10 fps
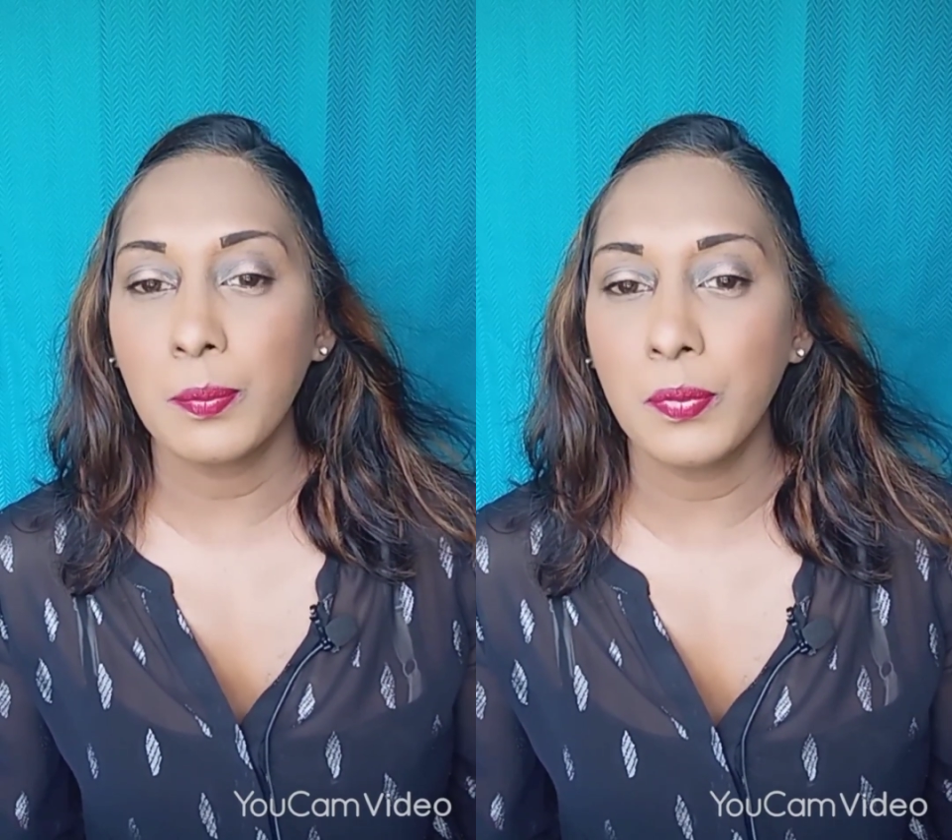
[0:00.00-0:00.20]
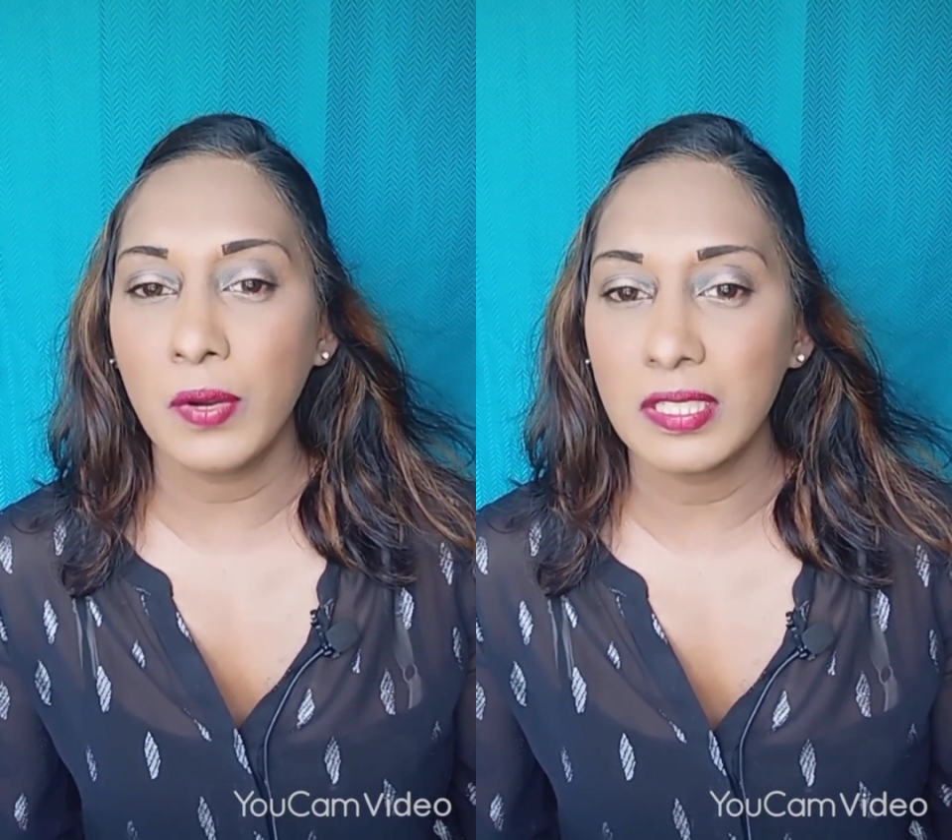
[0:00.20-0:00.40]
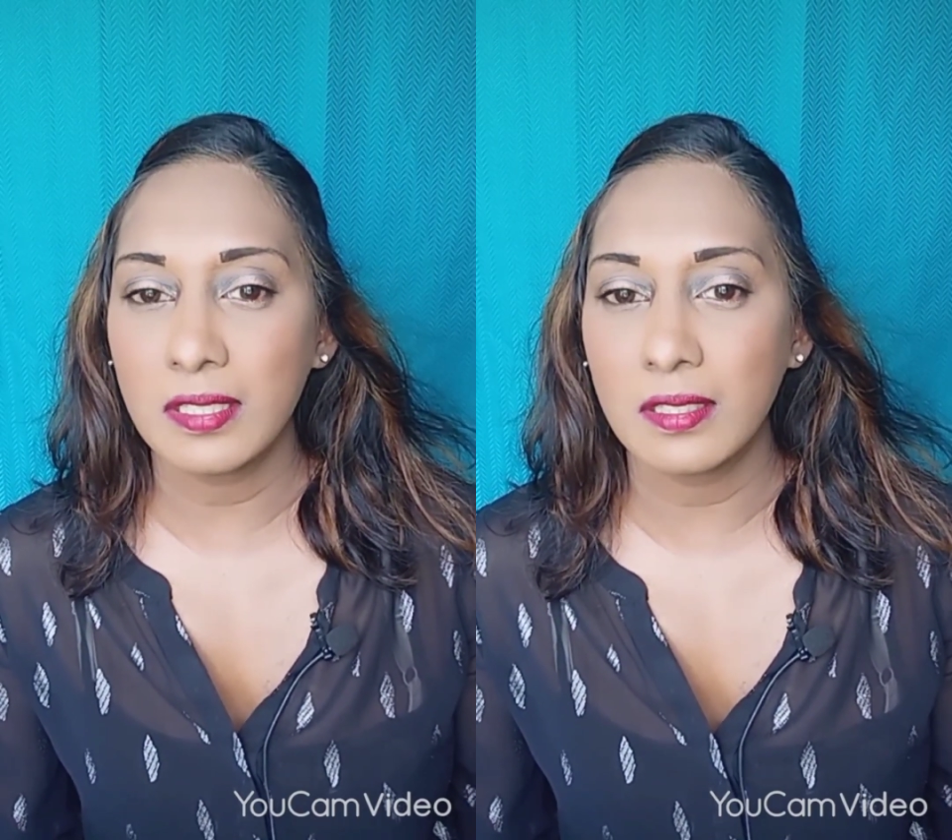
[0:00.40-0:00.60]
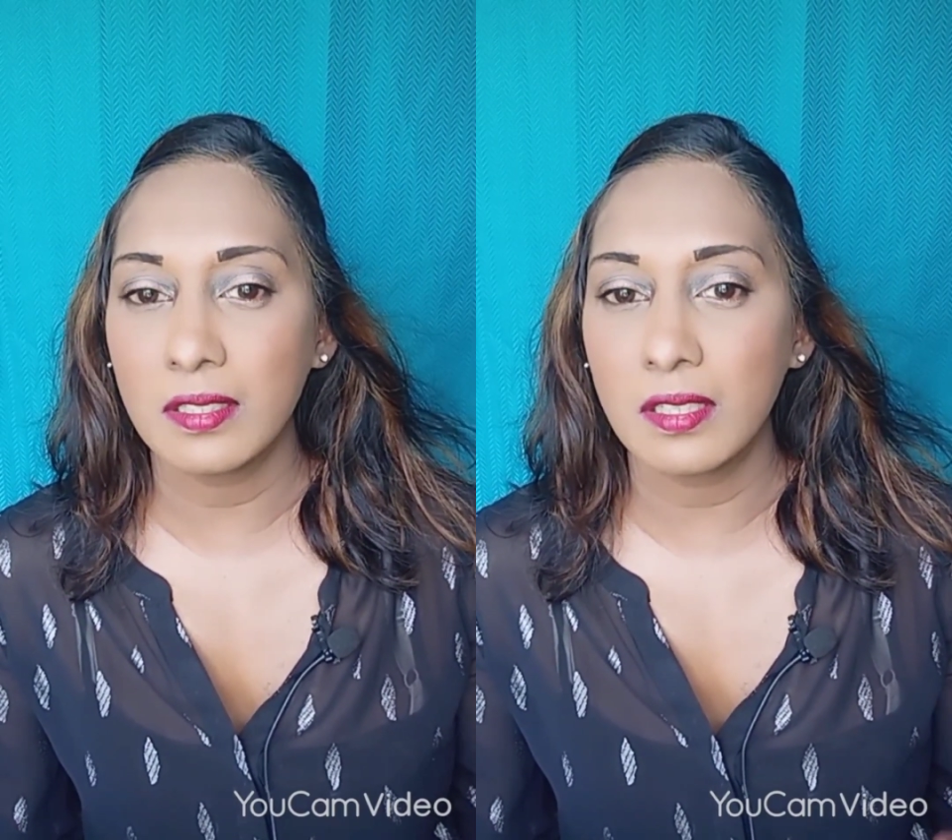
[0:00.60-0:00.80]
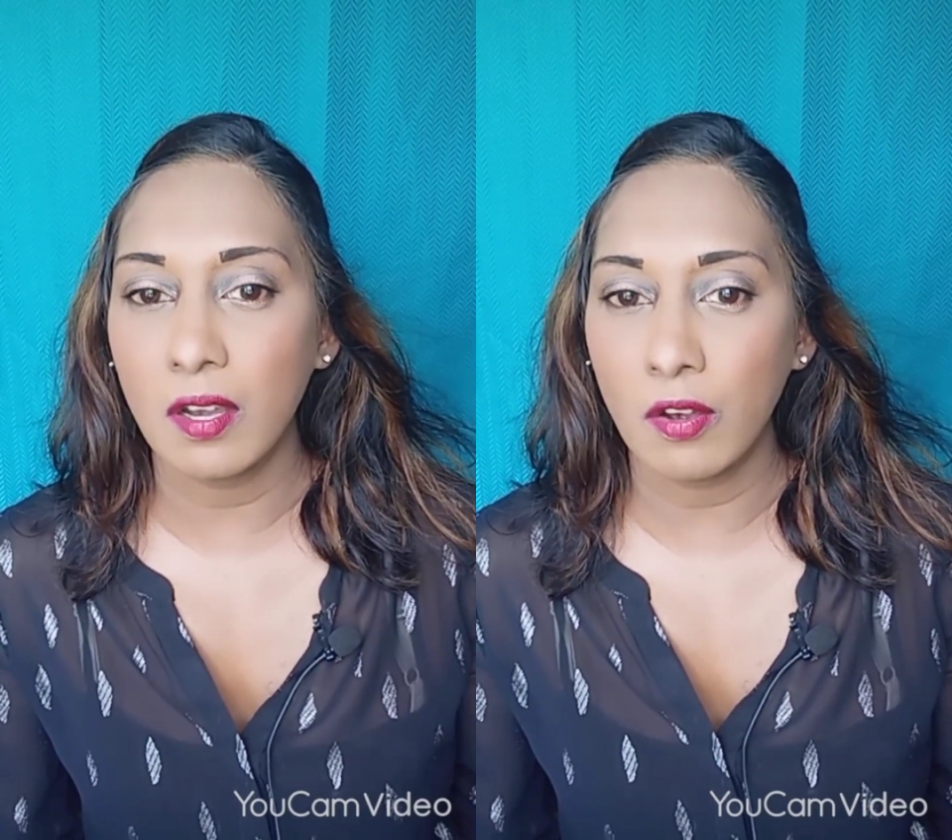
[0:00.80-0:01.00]

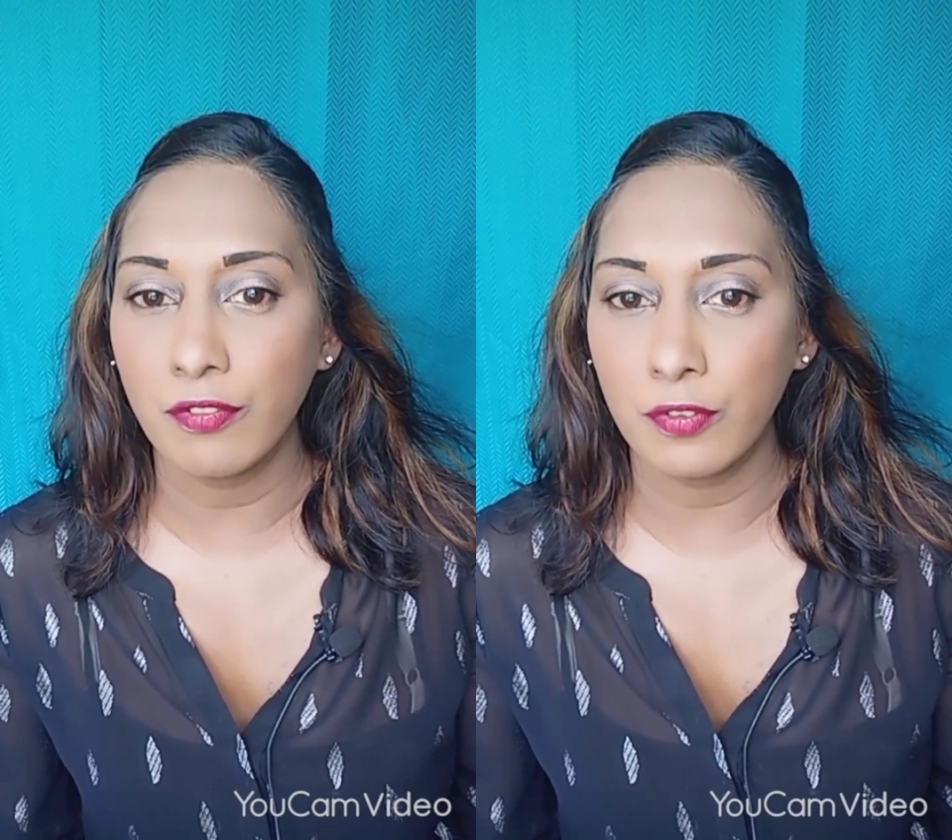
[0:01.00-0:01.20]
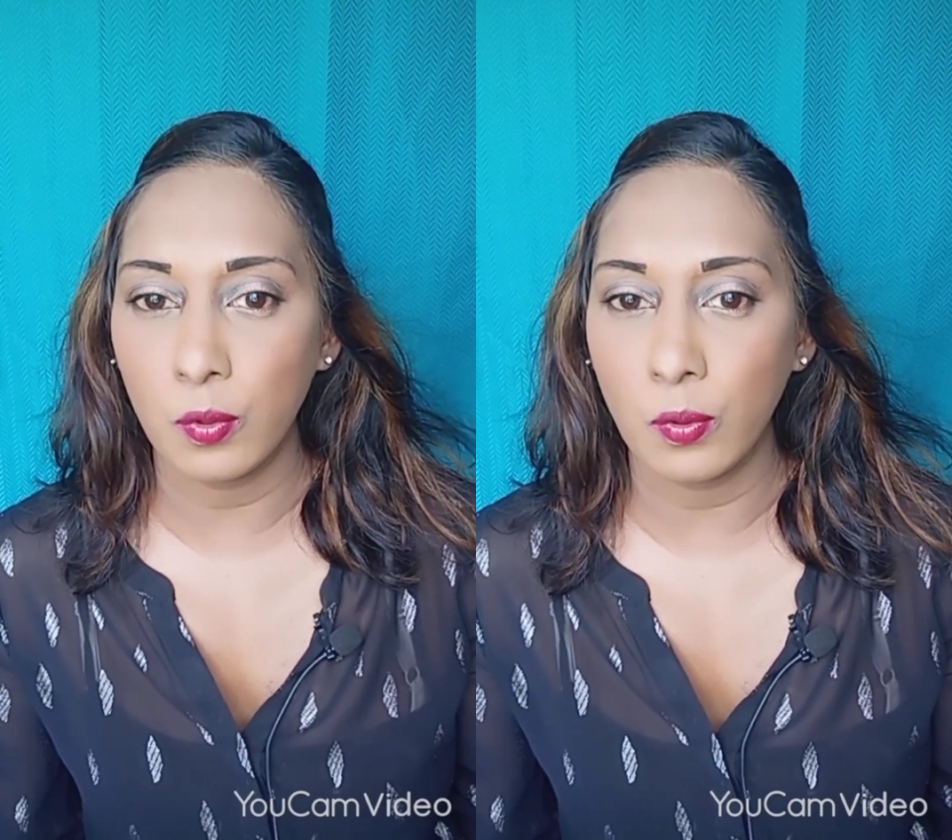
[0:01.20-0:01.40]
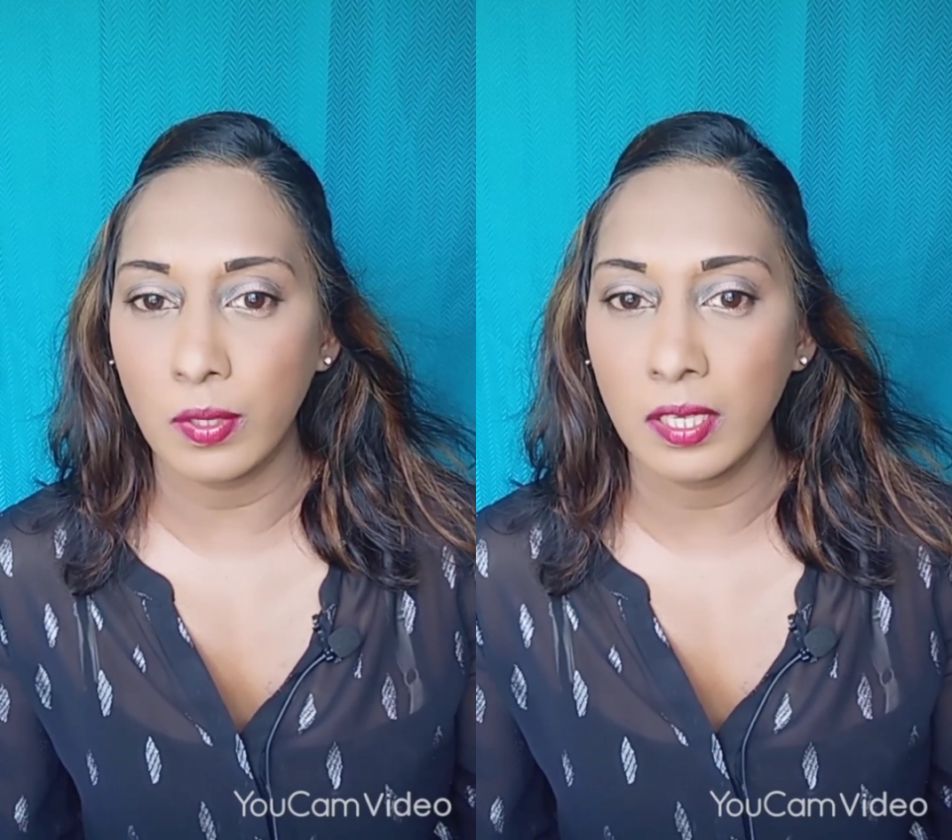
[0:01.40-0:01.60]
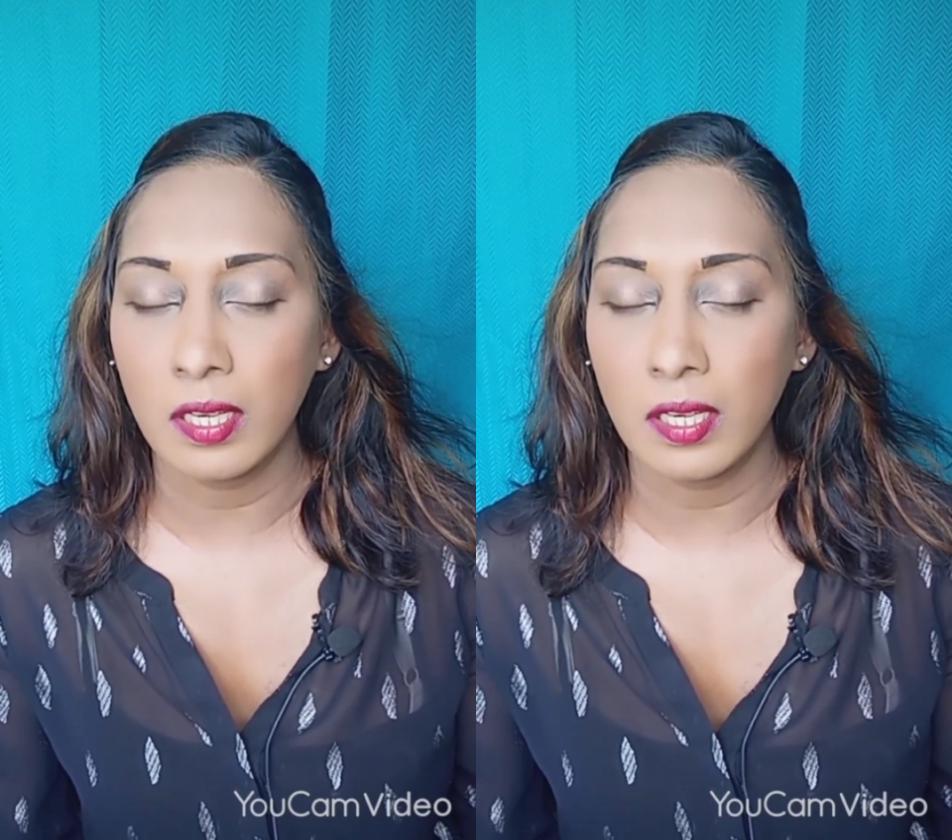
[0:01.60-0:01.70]
presence of God.